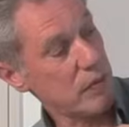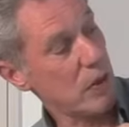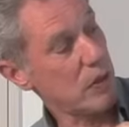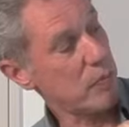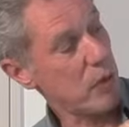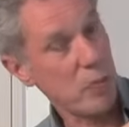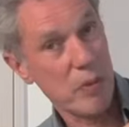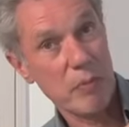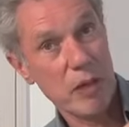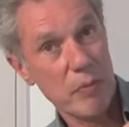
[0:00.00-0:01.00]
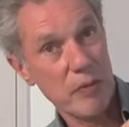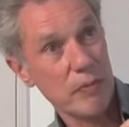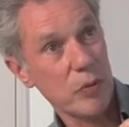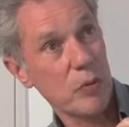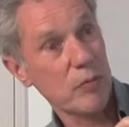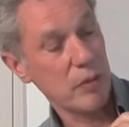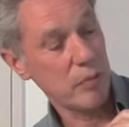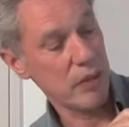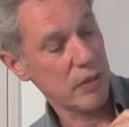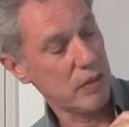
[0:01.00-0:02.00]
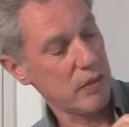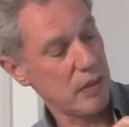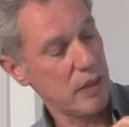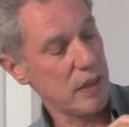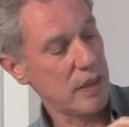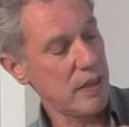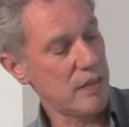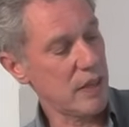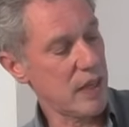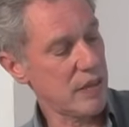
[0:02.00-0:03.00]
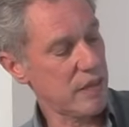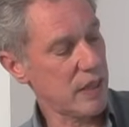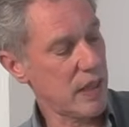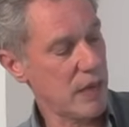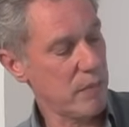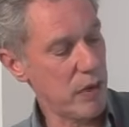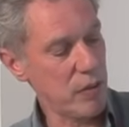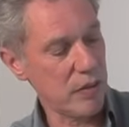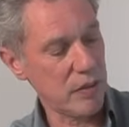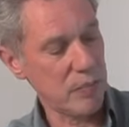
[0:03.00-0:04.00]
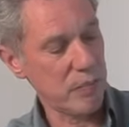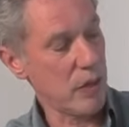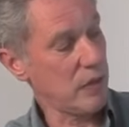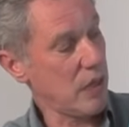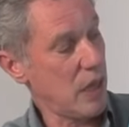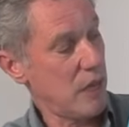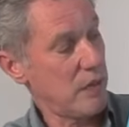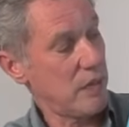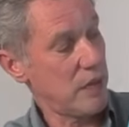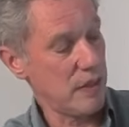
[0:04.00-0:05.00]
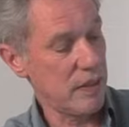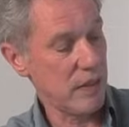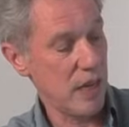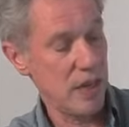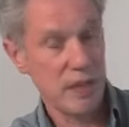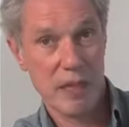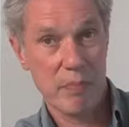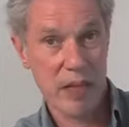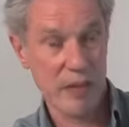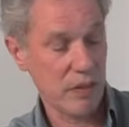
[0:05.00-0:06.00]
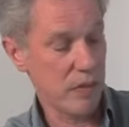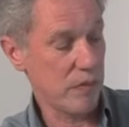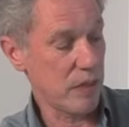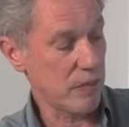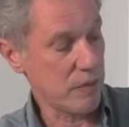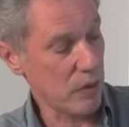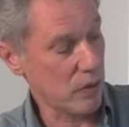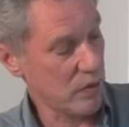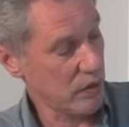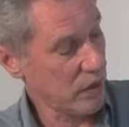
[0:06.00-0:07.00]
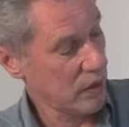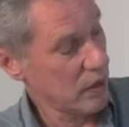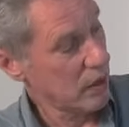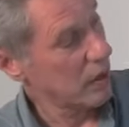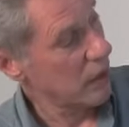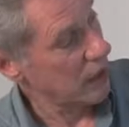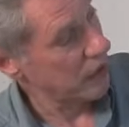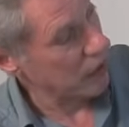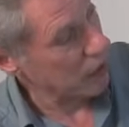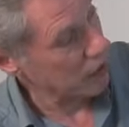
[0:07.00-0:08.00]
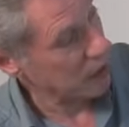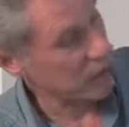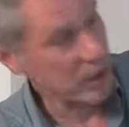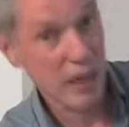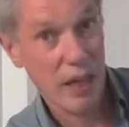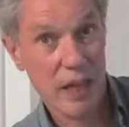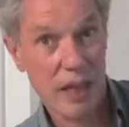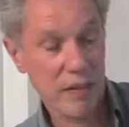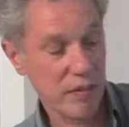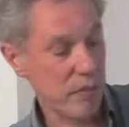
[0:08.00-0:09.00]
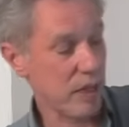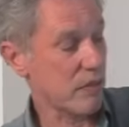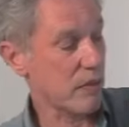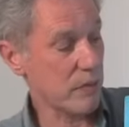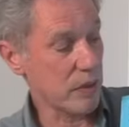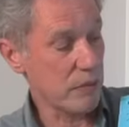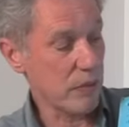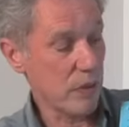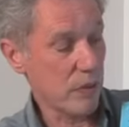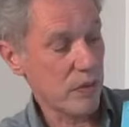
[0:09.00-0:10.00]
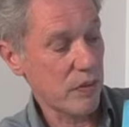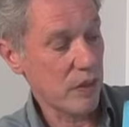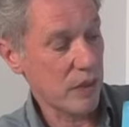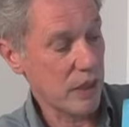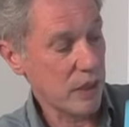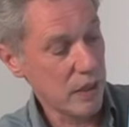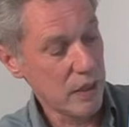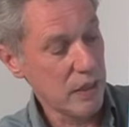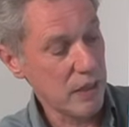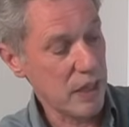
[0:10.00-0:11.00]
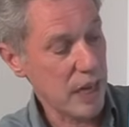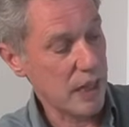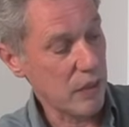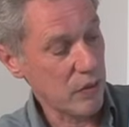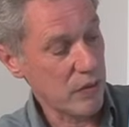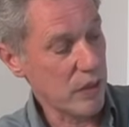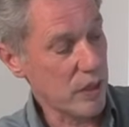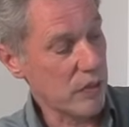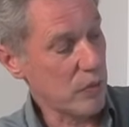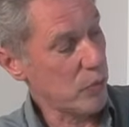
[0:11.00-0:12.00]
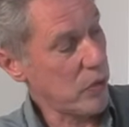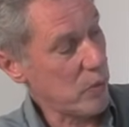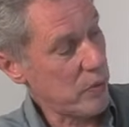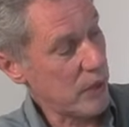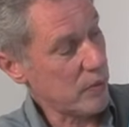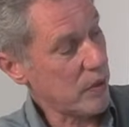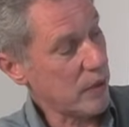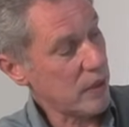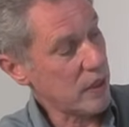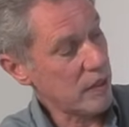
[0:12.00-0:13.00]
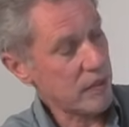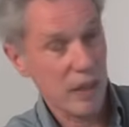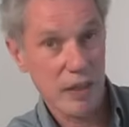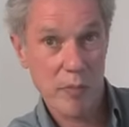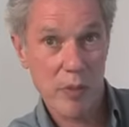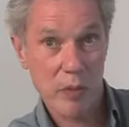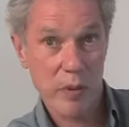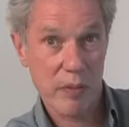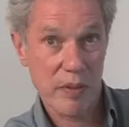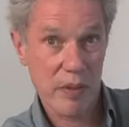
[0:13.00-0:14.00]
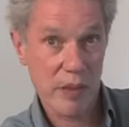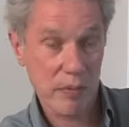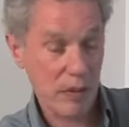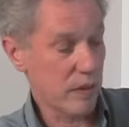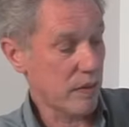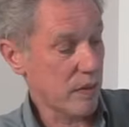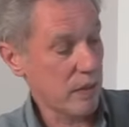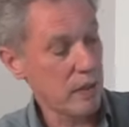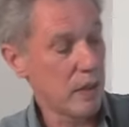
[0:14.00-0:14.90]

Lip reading: you've got the pop-up coming forward from it. And in this case, again, both halves of the design, they're based on V folds. And they look to me like asymmetric V folds. So the angles on the two pop-up, each side of the pop-ups are different.